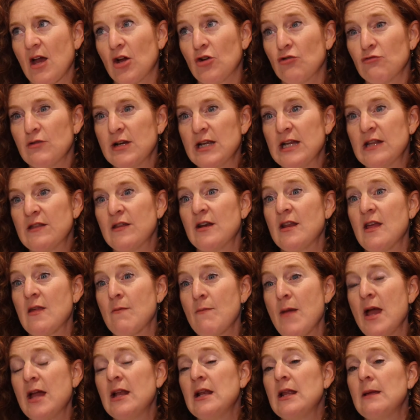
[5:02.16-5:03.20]
agreed that
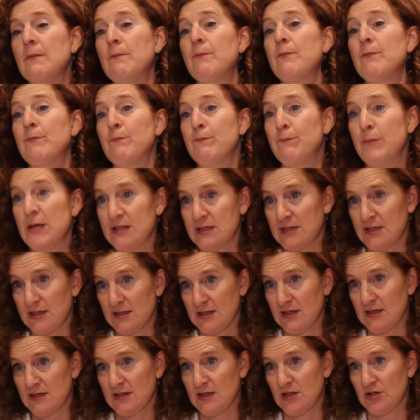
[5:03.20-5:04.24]
it's mainly
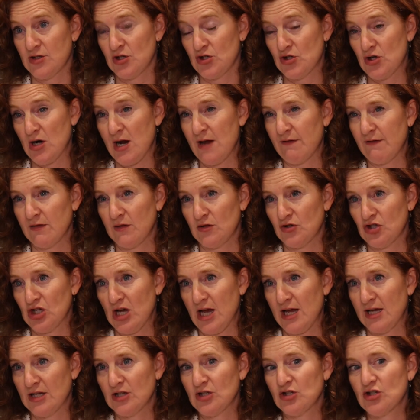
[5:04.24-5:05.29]
businesses that are driving the
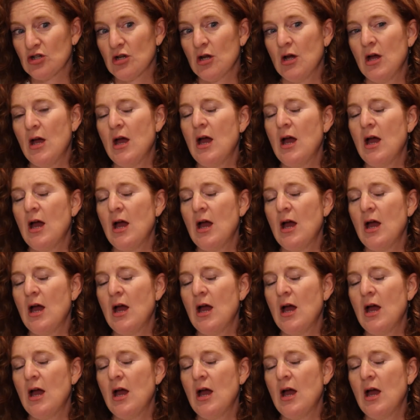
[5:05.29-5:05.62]
change.